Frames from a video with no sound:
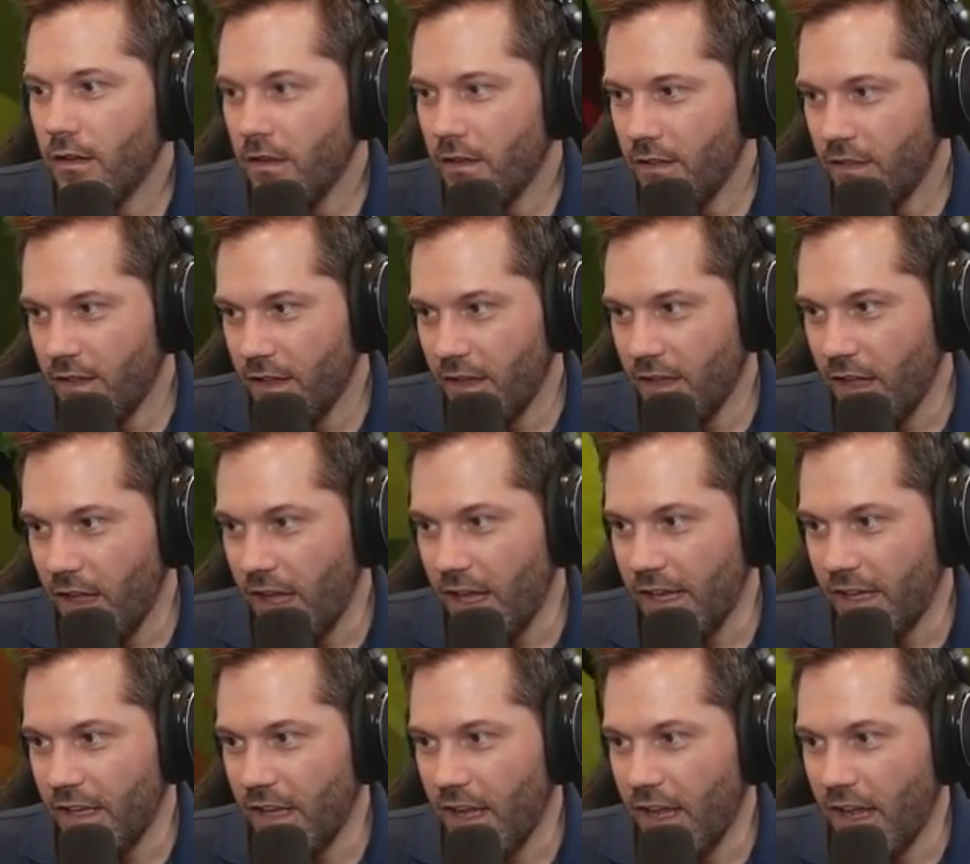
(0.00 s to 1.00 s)
The what?
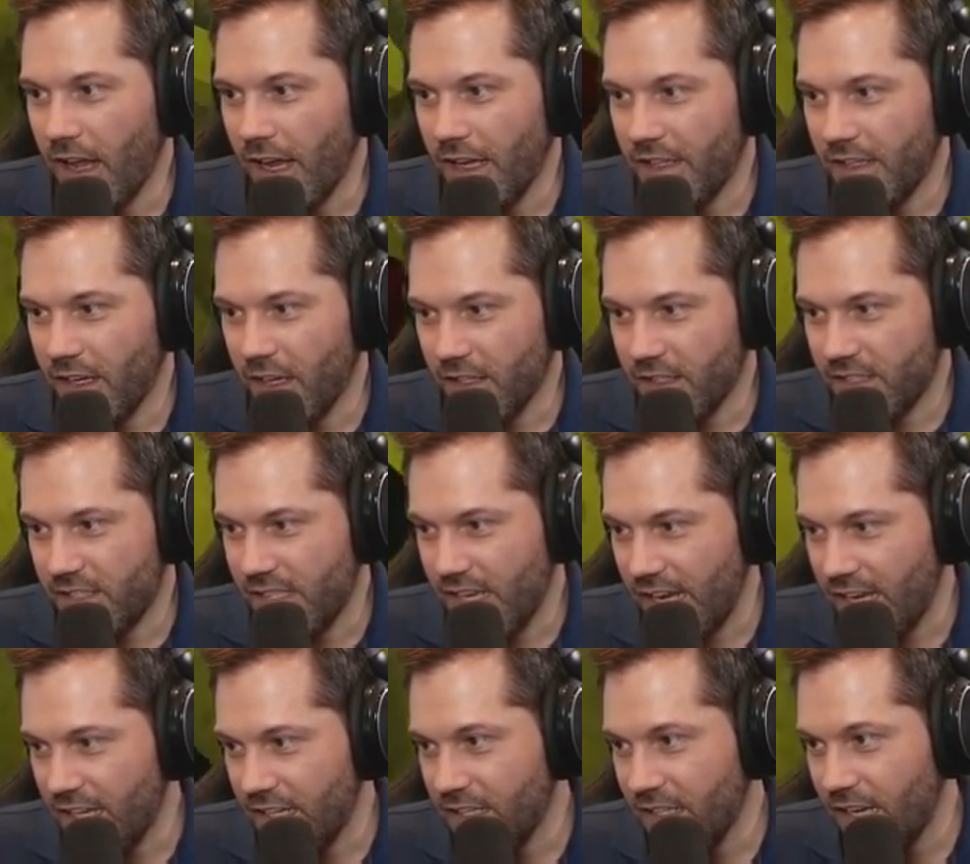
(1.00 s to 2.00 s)
I, I dug
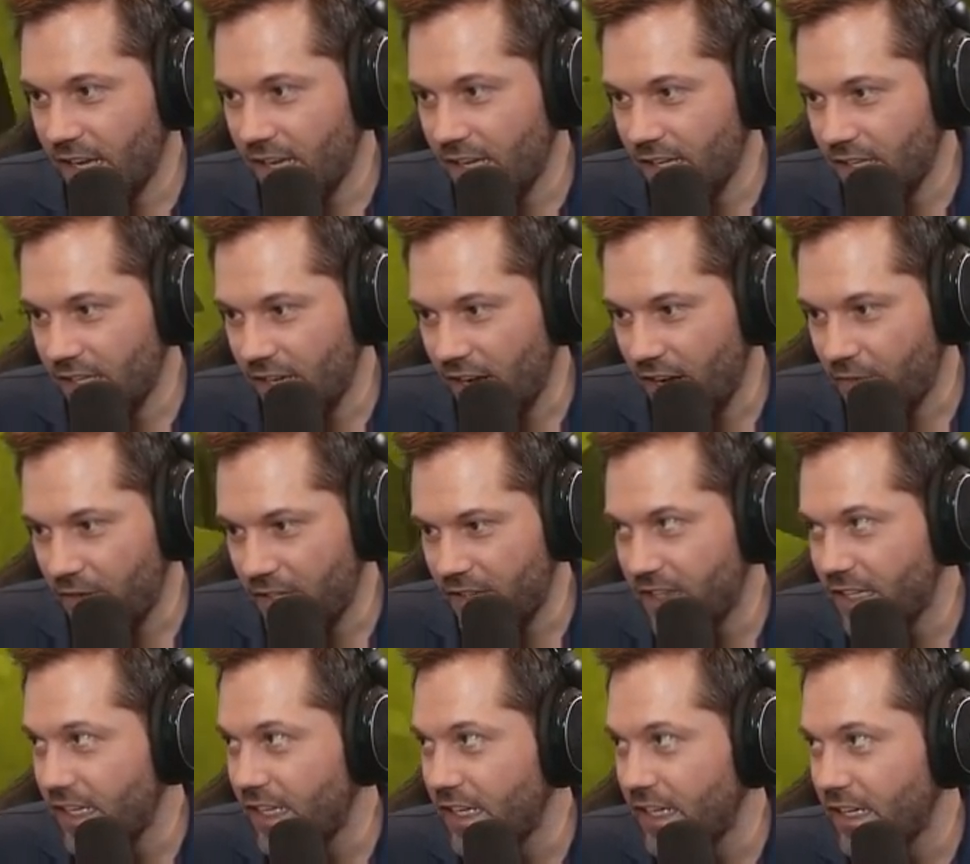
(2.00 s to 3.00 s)
sand and
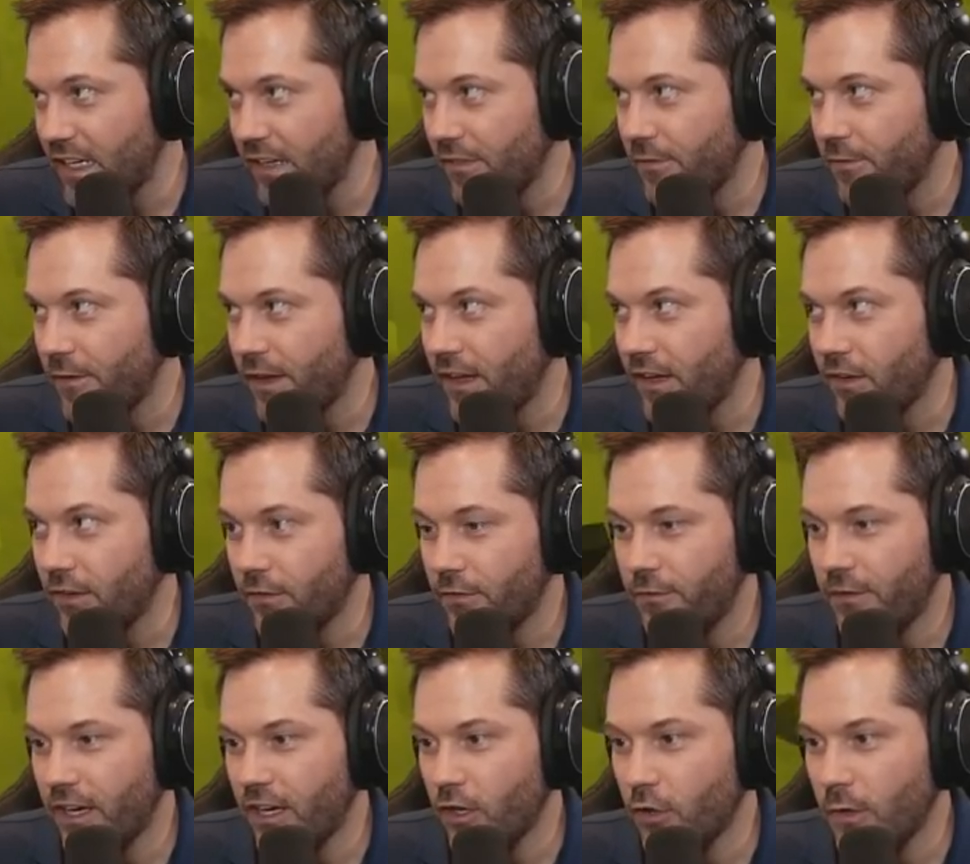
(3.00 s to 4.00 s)
everything fell.
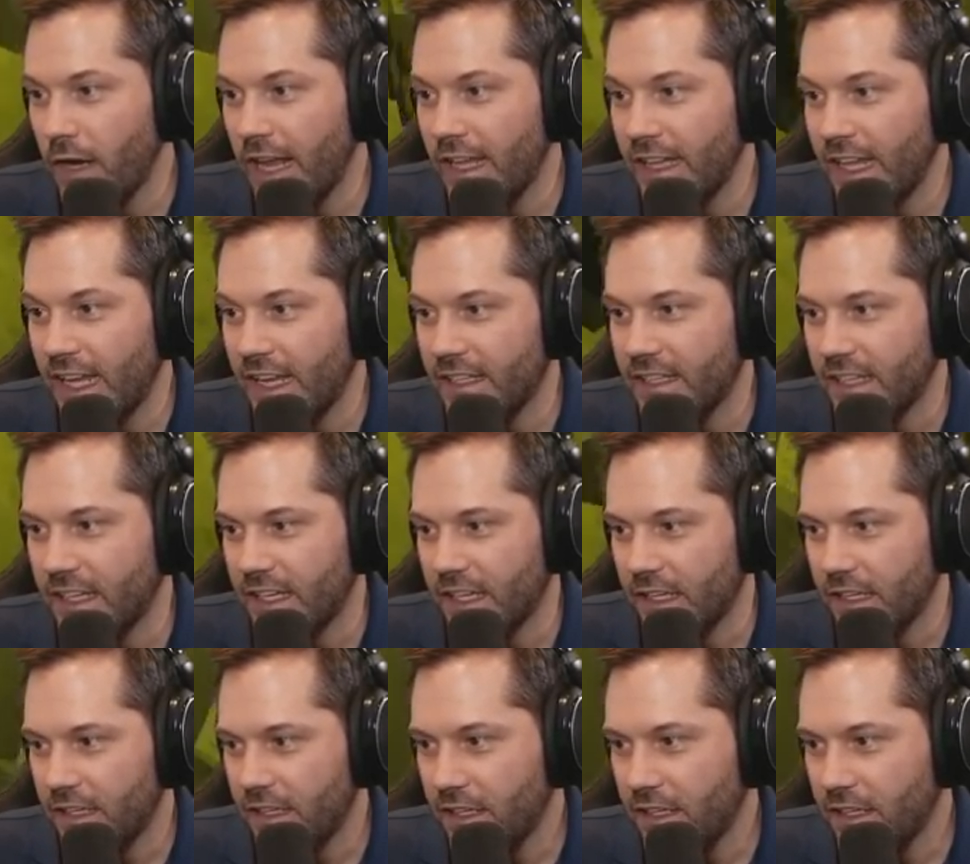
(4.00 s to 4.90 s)
Feral Ratlantian.